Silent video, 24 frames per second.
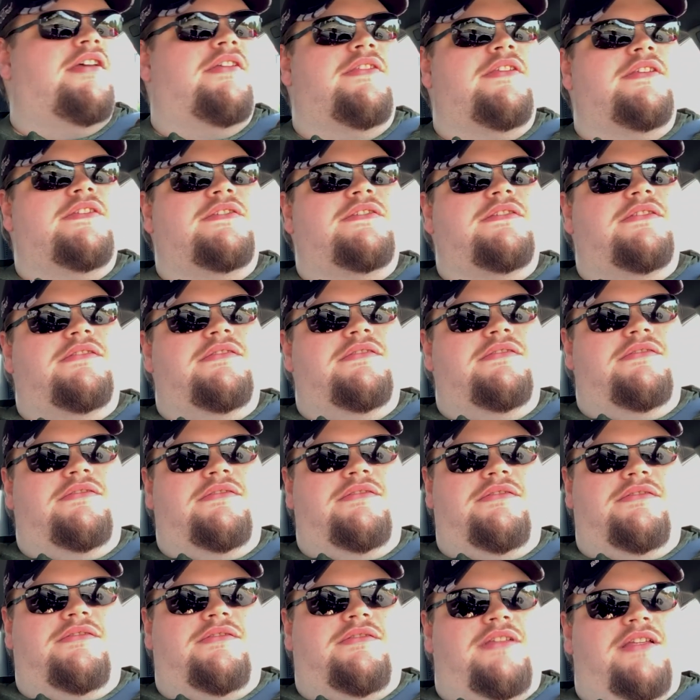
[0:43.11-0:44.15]

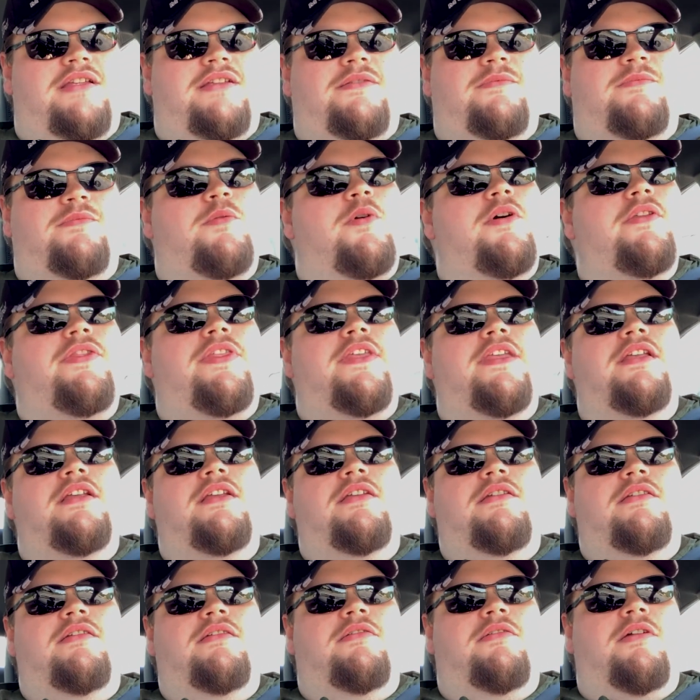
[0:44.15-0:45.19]
that one
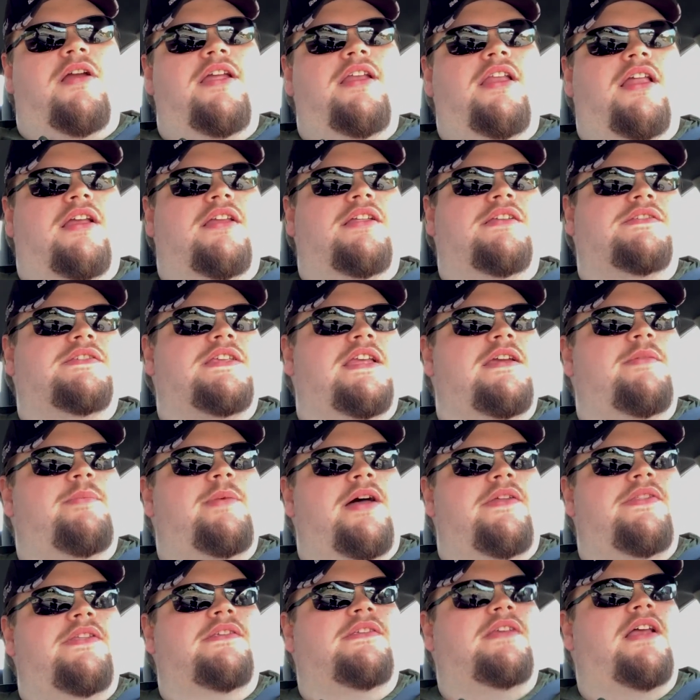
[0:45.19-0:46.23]
thing great I can say
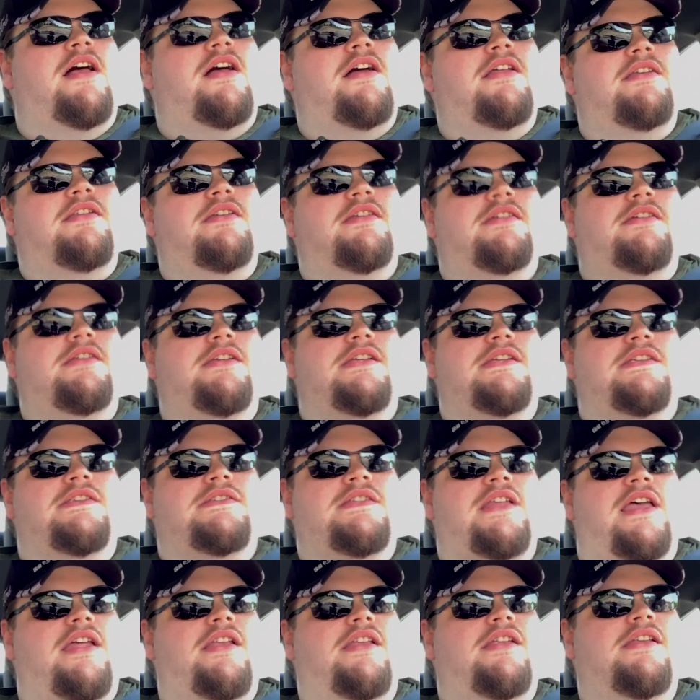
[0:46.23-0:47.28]
about this Honda is
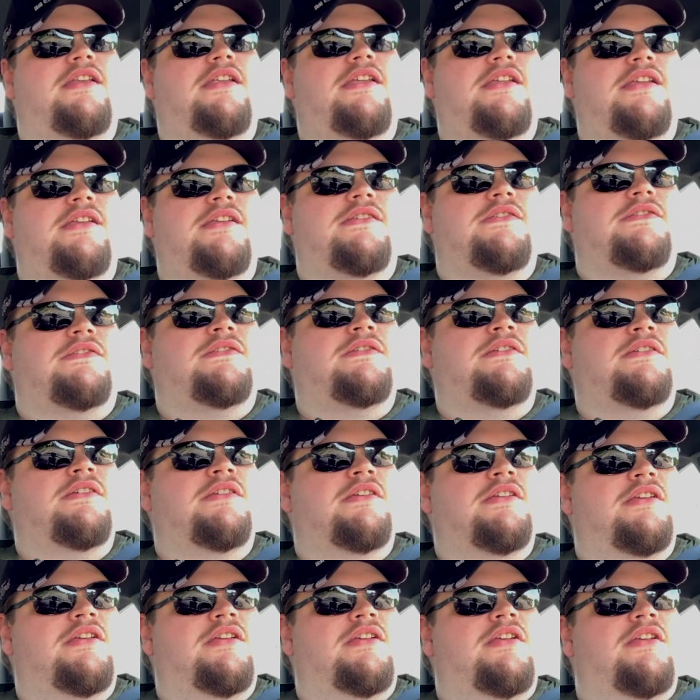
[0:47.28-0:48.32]
that it is
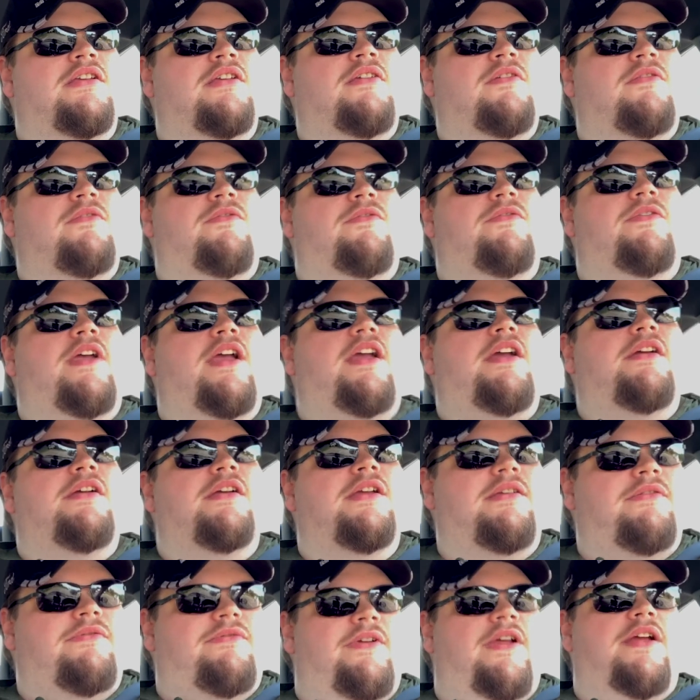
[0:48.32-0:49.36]

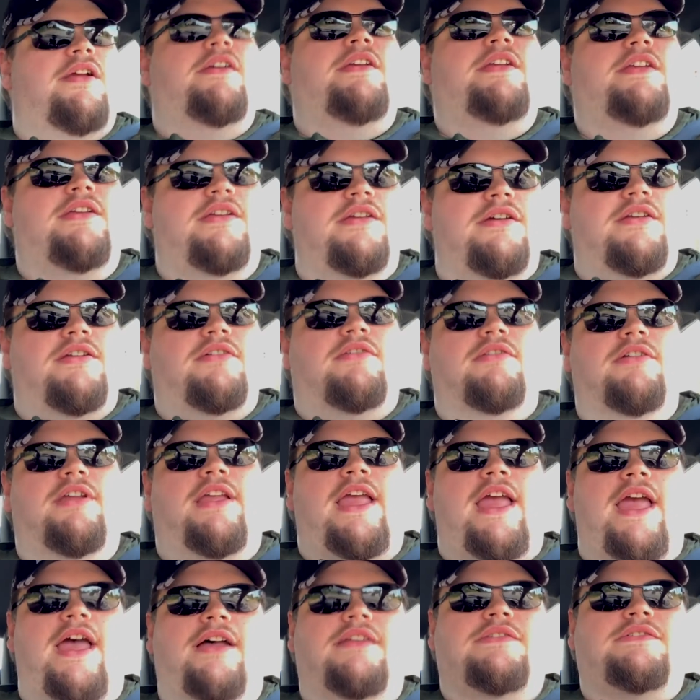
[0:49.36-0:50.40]
very, very good on
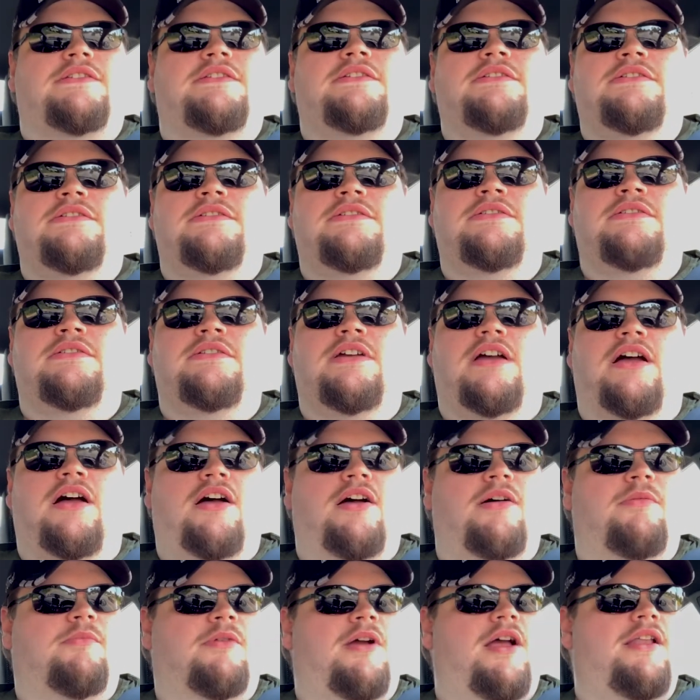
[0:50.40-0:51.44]
gas.
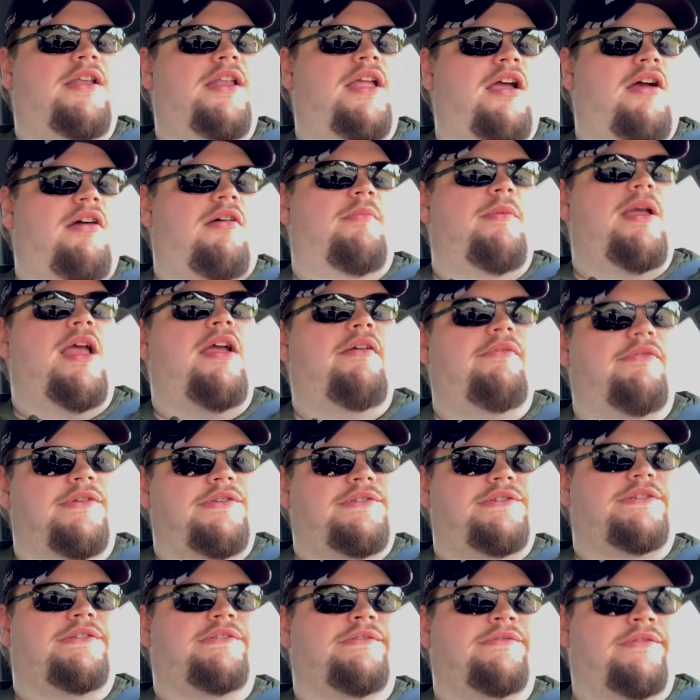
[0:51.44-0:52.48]
Right now I'm
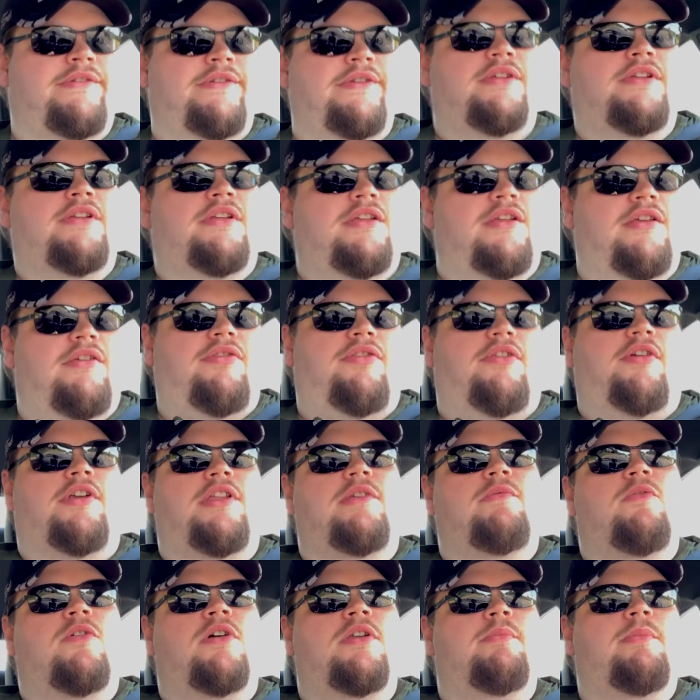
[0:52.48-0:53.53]
averaging
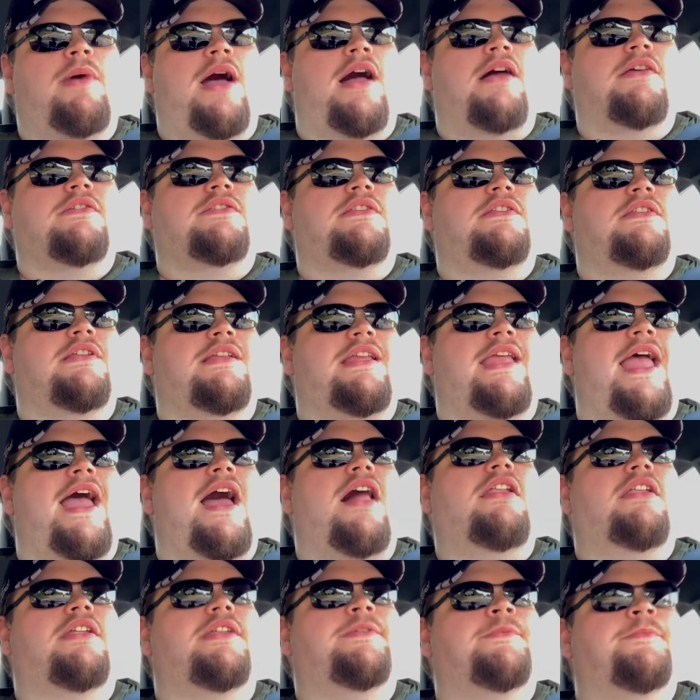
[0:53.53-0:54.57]
31 miles to the
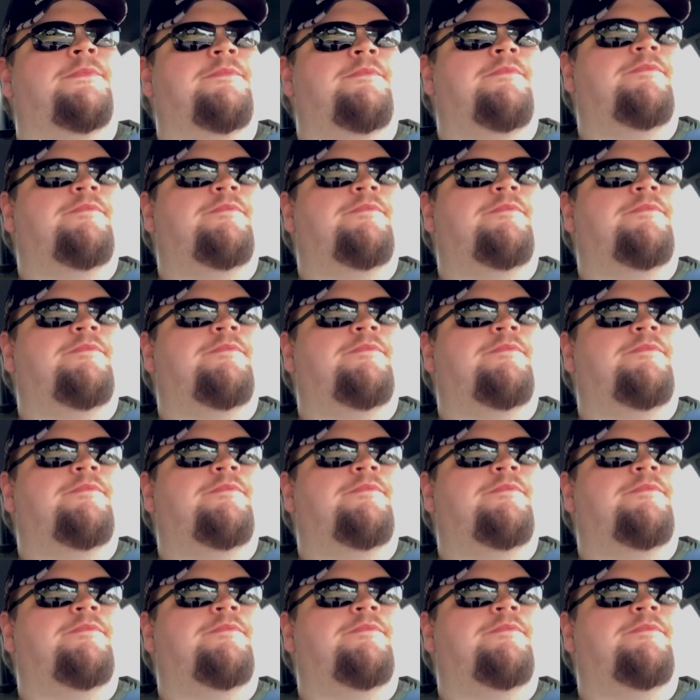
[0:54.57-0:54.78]
gallon,